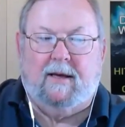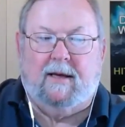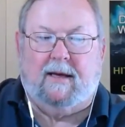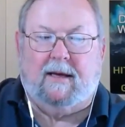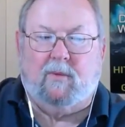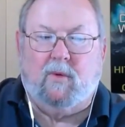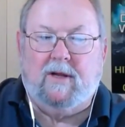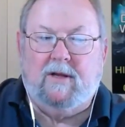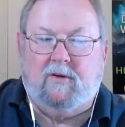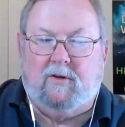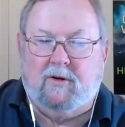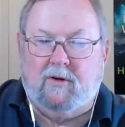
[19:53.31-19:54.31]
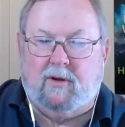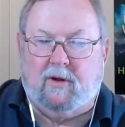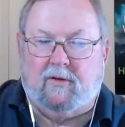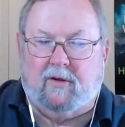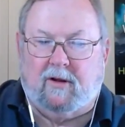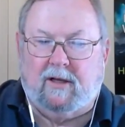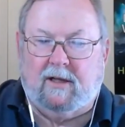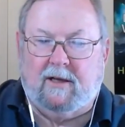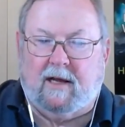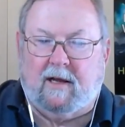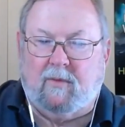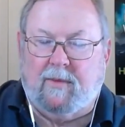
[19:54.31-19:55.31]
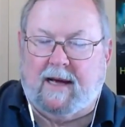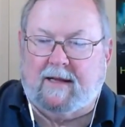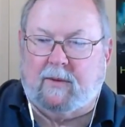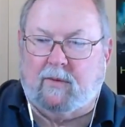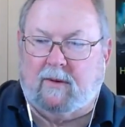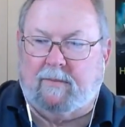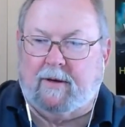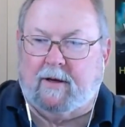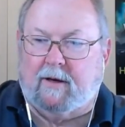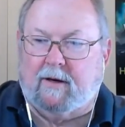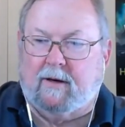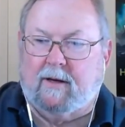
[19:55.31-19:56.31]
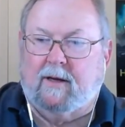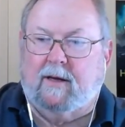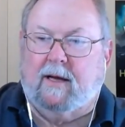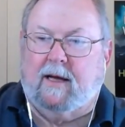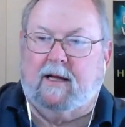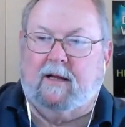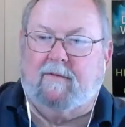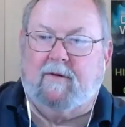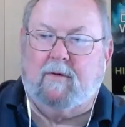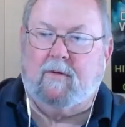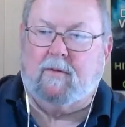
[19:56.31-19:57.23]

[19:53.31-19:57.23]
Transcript: And when you do, there's a little yellow man that will appear. And mm-hmm. if you mm-hmm.